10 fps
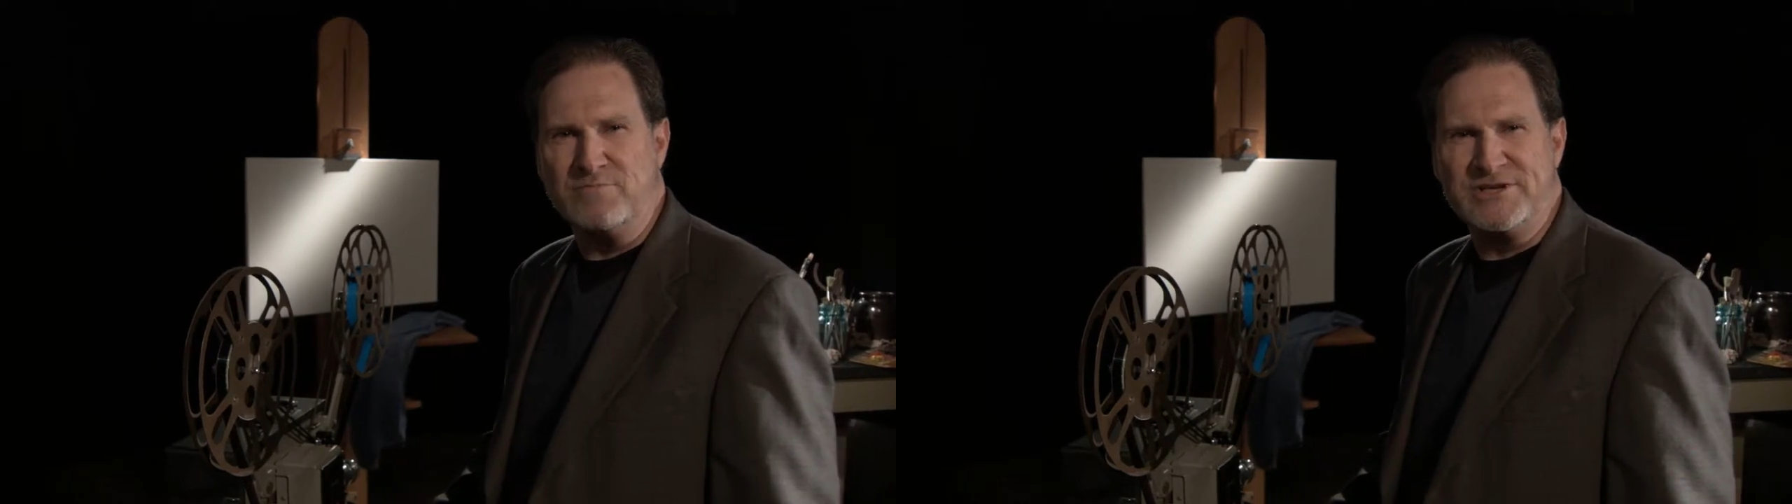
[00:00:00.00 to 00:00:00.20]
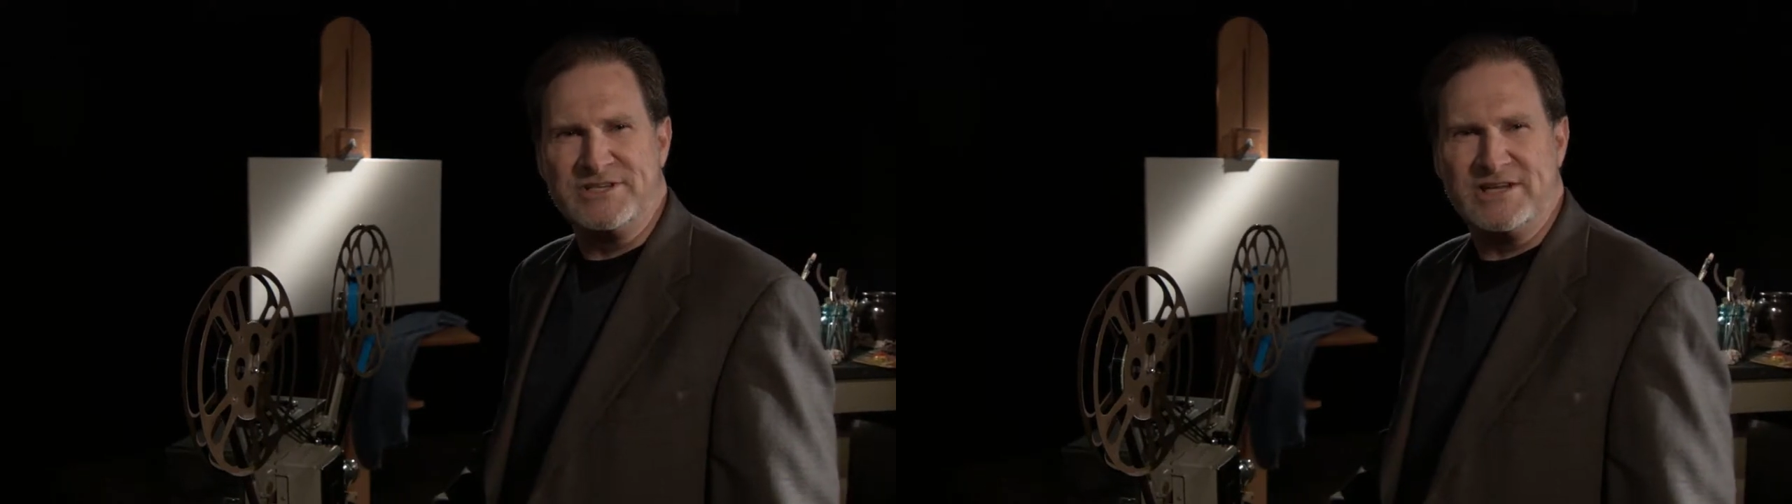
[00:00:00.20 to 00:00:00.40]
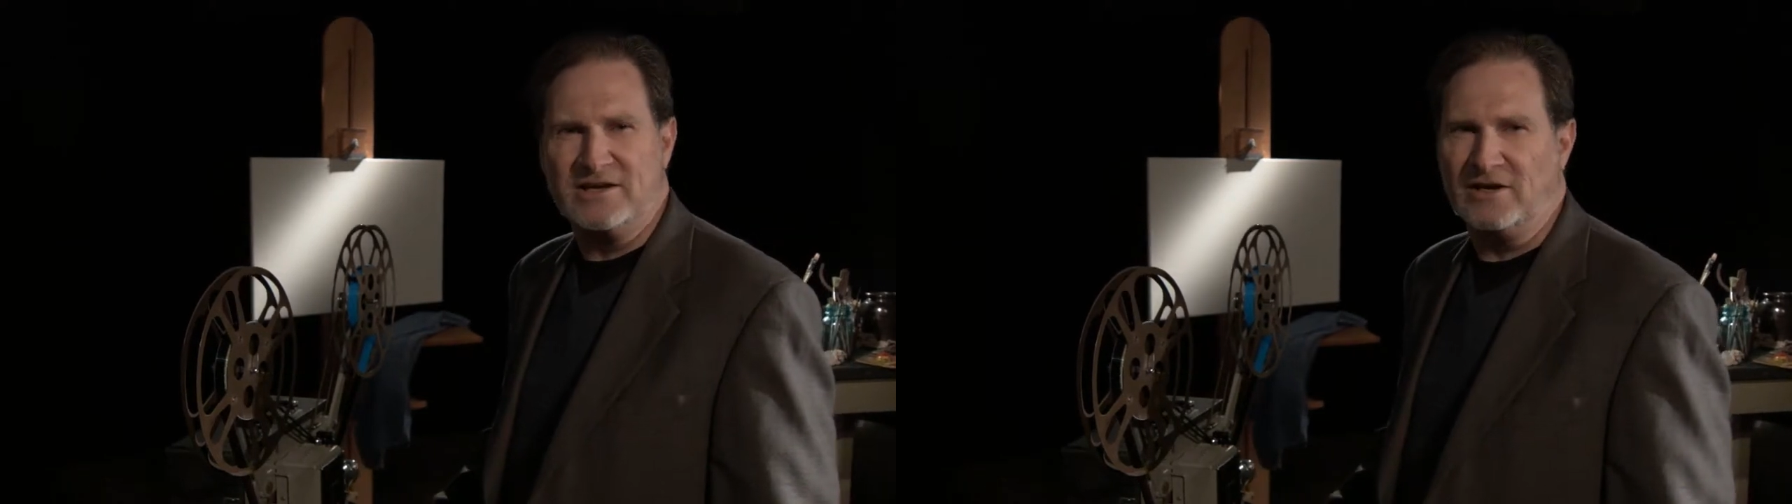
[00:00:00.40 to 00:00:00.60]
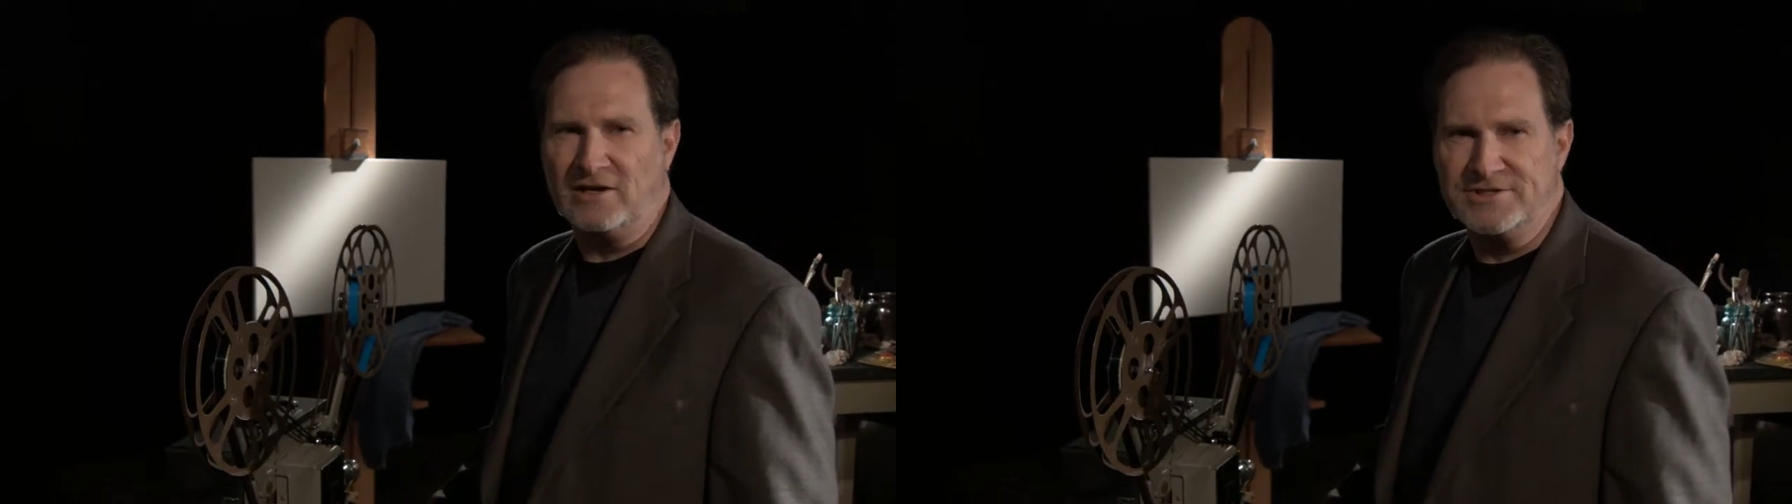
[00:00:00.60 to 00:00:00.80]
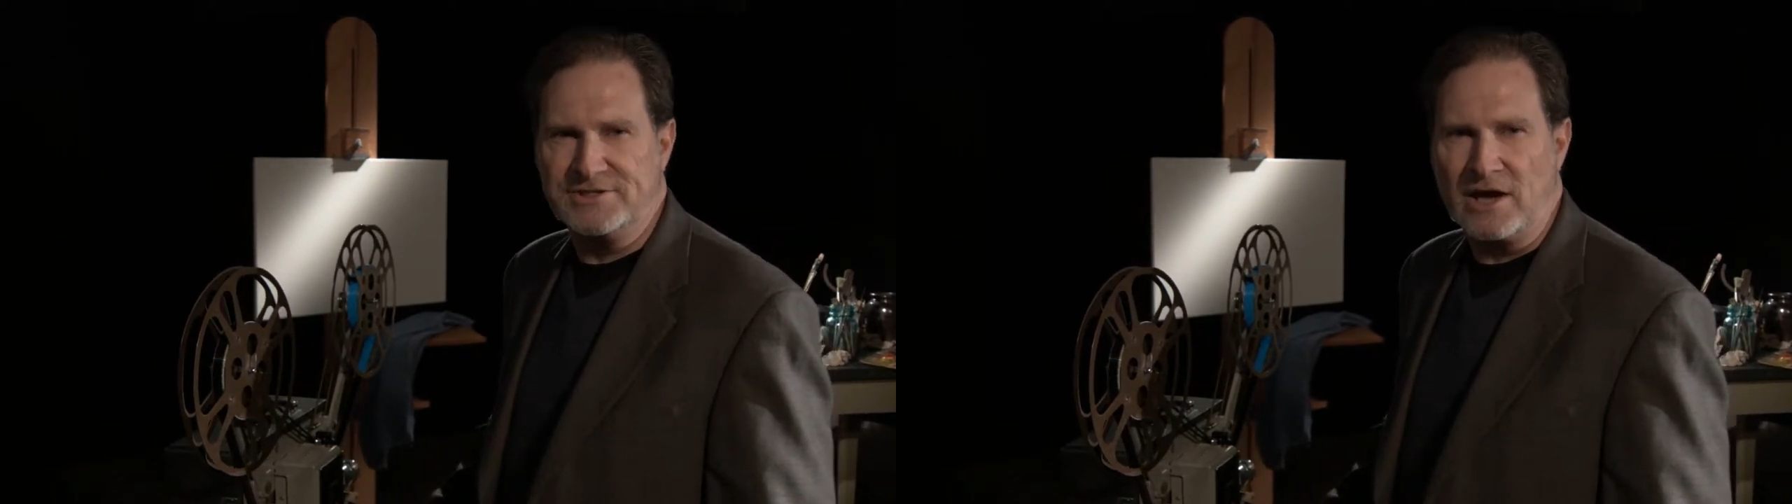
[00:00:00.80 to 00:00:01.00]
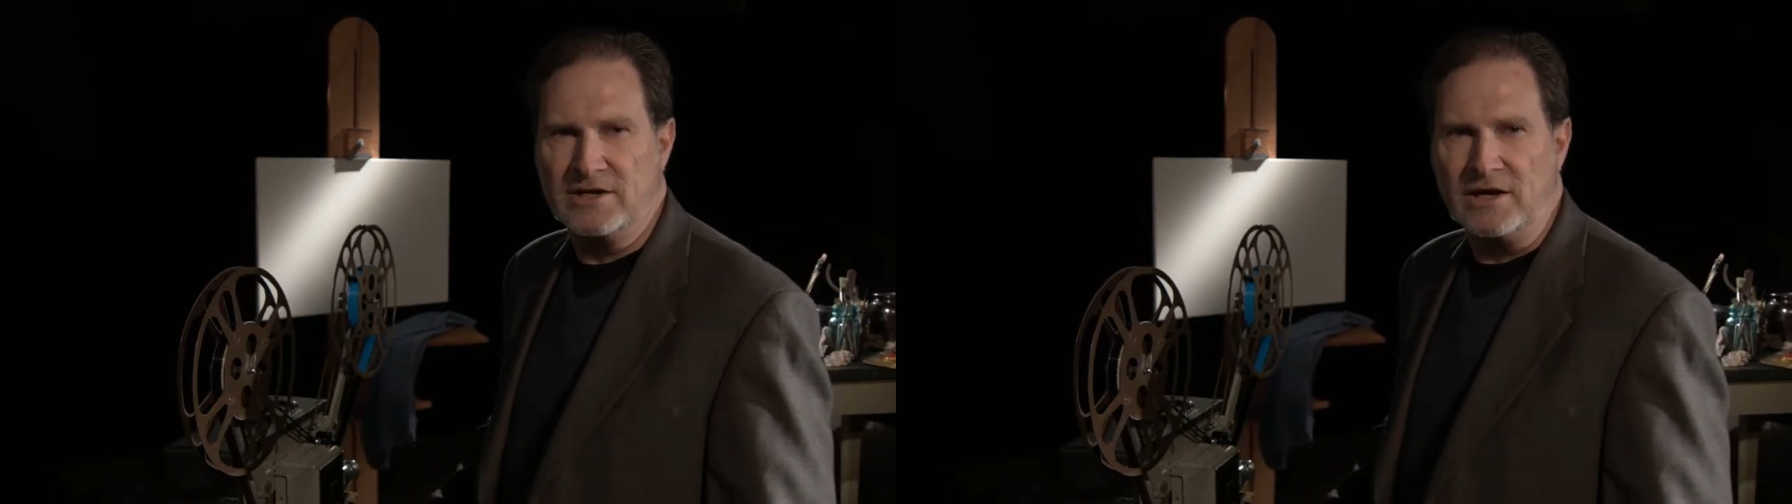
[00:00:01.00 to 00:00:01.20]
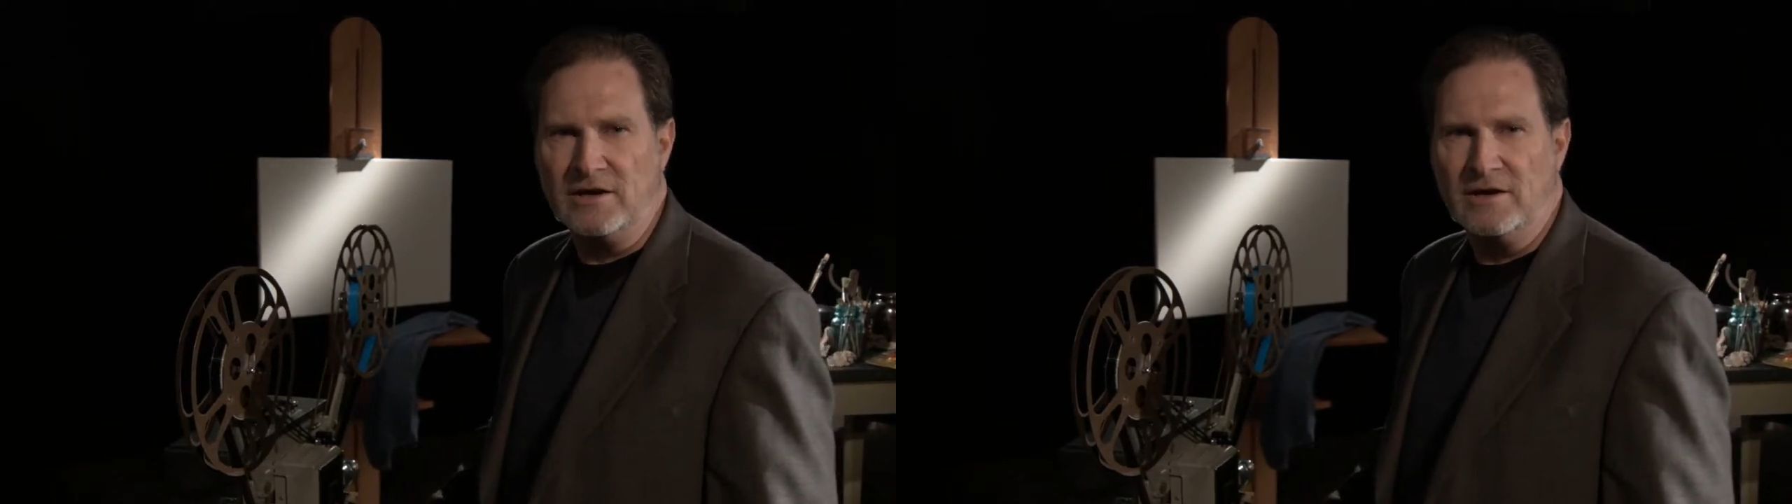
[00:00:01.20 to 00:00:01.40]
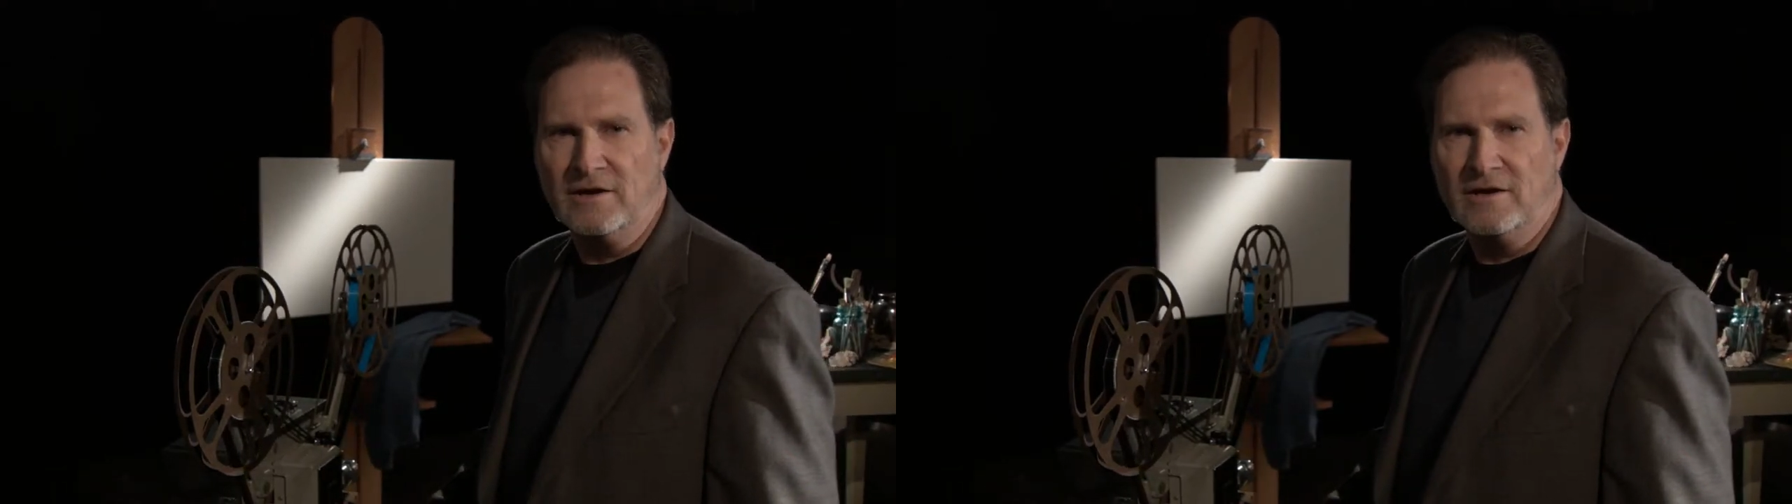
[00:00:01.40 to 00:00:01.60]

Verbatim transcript: meticulous psyche.